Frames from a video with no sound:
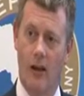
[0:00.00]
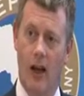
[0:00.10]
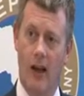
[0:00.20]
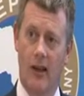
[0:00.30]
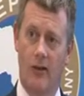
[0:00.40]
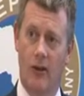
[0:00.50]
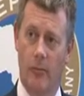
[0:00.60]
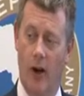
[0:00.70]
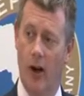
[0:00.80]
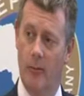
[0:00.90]
and a
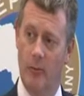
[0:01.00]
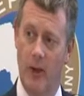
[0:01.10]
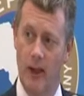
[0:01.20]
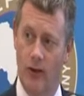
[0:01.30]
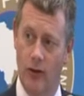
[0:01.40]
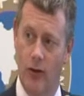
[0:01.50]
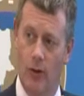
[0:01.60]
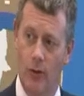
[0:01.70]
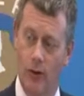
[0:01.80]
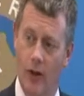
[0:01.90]
pipe's been
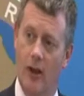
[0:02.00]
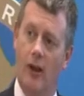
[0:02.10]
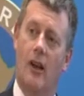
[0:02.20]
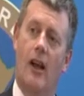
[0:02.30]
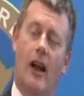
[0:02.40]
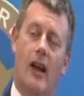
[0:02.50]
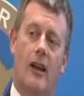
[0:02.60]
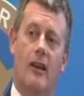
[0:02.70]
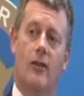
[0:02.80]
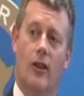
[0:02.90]
installed
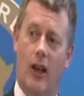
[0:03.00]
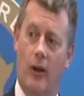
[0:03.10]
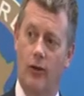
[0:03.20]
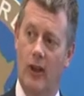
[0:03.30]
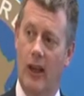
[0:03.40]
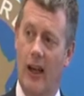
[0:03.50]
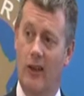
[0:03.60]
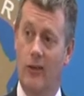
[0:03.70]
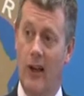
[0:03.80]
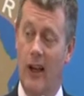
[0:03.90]
and the coating
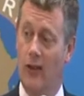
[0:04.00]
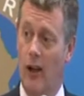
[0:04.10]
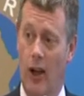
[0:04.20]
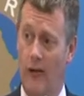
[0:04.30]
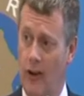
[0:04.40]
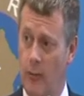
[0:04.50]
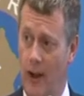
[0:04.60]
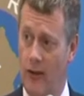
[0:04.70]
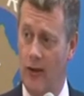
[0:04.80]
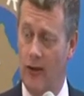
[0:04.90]
has a life
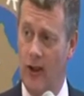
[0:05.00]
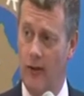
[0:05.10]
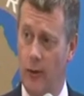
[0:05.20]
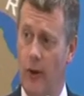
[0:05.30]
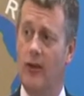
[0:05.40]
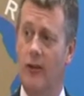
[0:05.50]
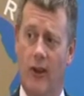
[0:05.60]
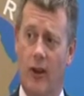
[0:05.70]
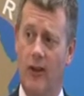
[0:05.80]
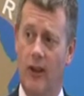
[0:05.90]
expectancy of
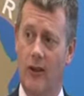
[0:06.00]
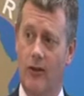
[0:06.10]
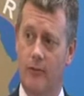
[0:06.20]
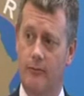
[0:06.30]
25 years,